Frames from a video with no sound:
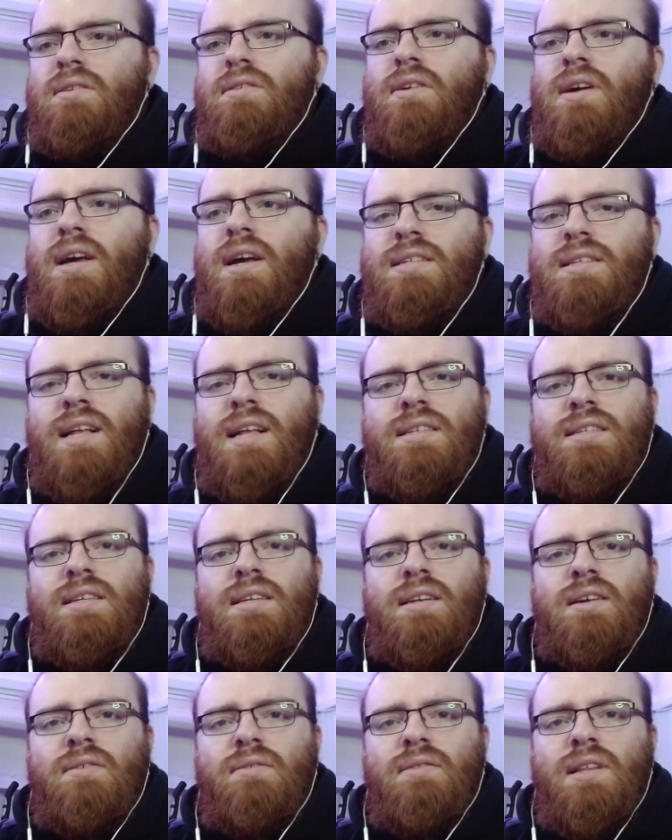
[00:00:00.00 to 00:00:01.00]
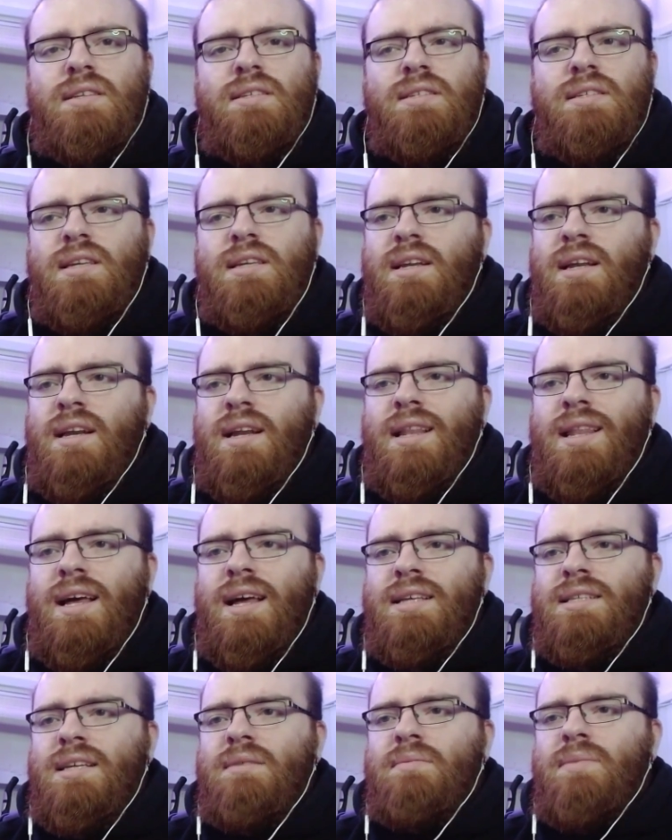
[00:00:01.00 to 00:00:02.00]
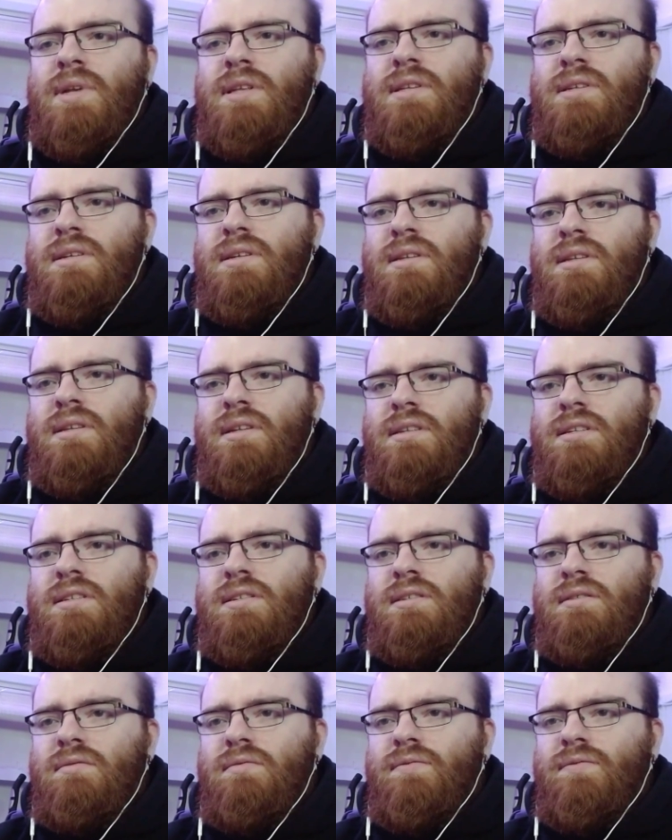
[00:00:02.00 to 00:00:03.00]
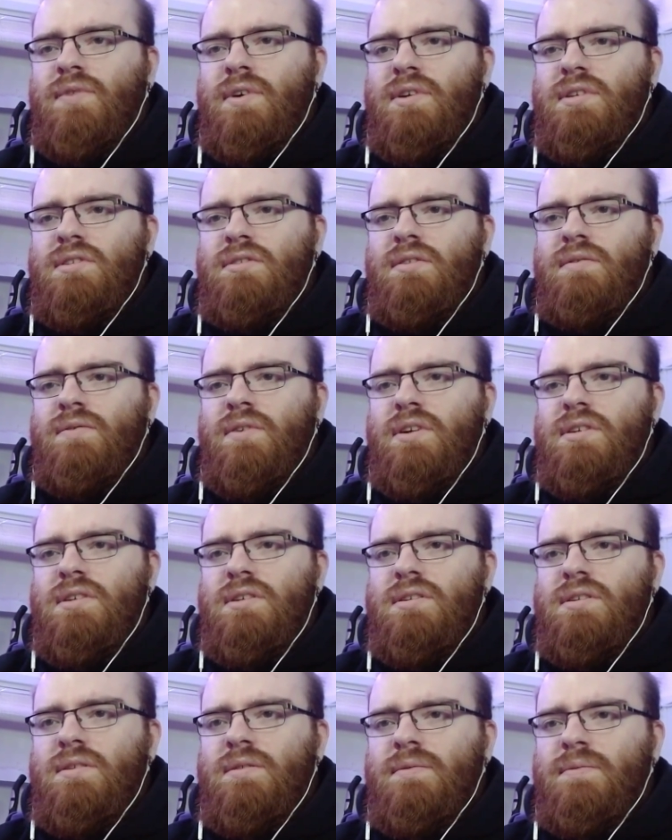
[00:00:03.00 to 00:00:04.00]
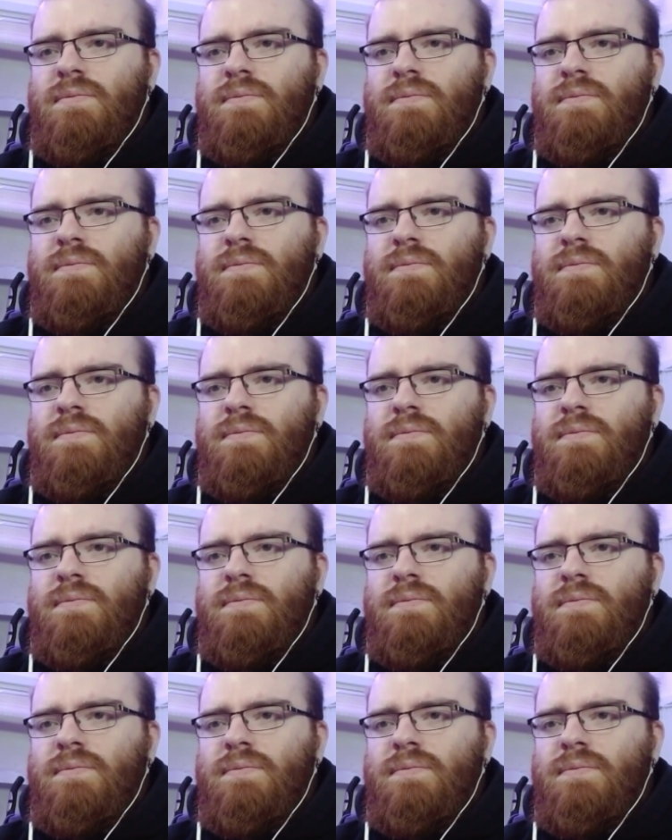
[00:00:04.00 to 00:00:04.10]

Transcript: So guys, let's you know, let's see and analyze a little bit these first three verses.